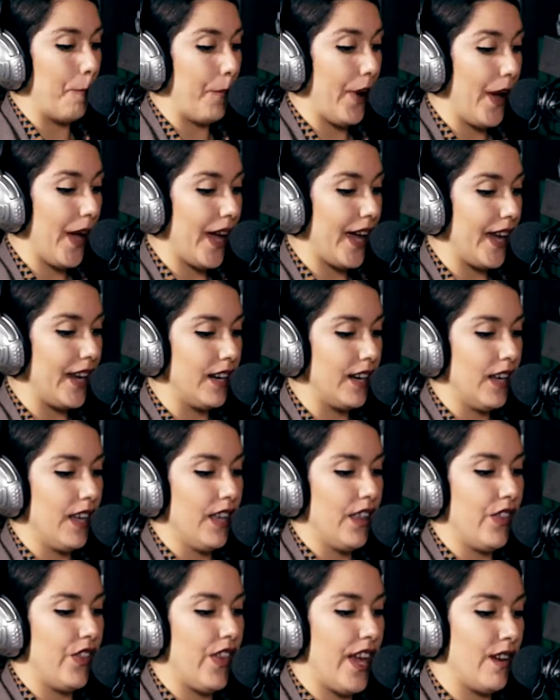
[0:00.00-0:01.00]
But
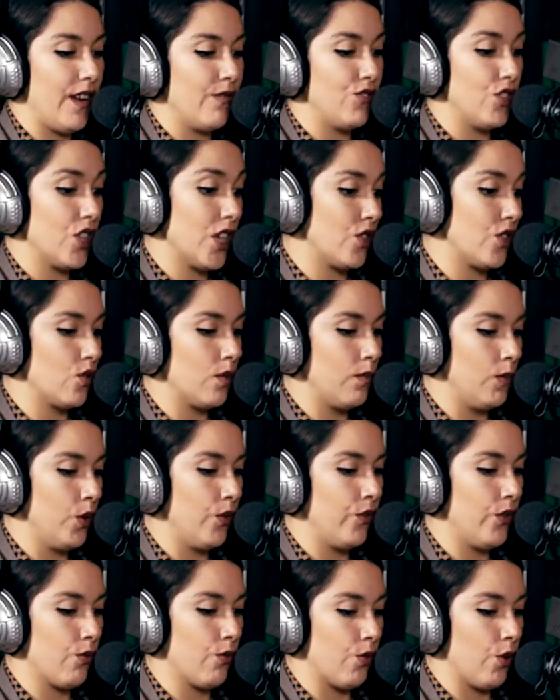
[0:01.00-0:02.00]
they have just
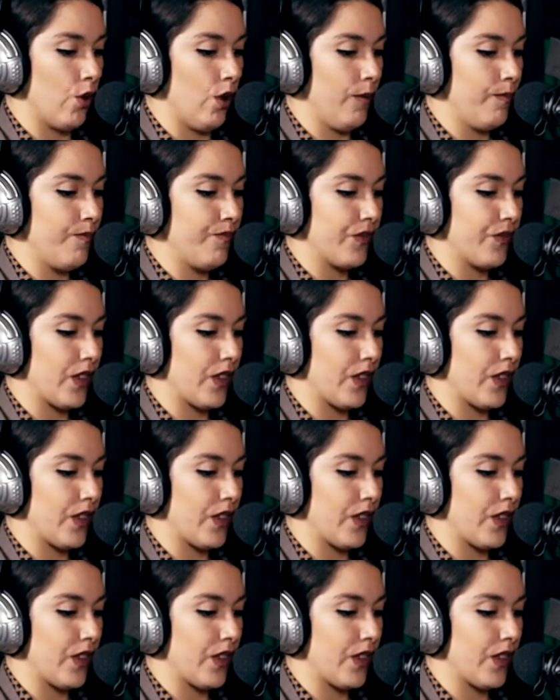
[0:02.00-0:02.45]
removed the rule.